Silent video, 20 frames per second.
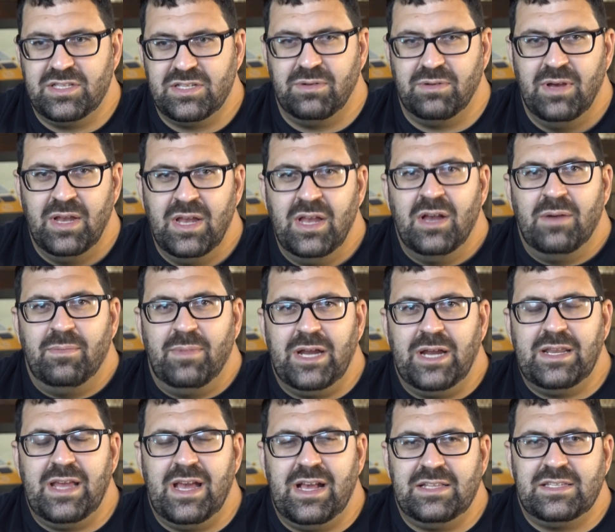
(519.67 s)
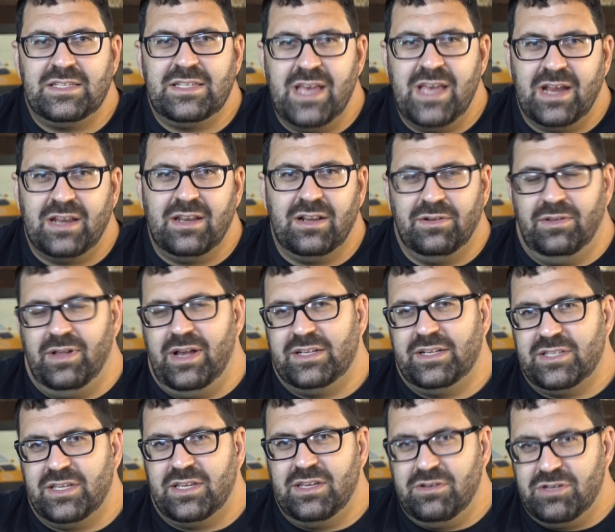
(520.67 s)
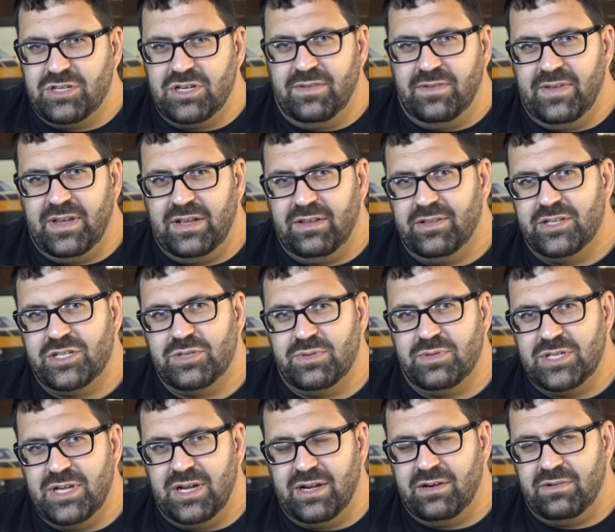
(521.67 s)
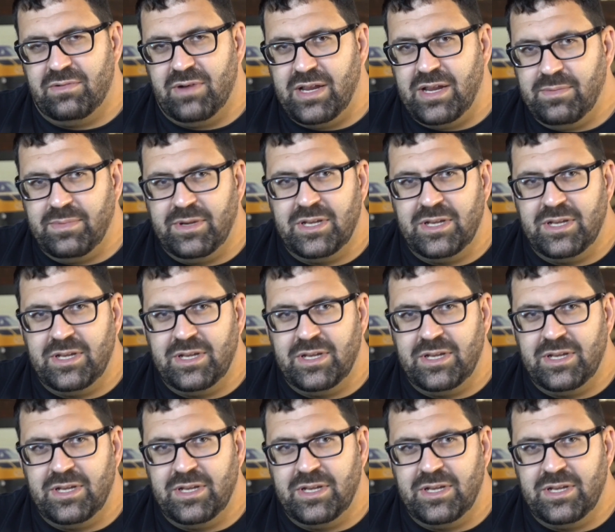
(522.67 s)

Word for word: So my dad's technical execution of English was not great,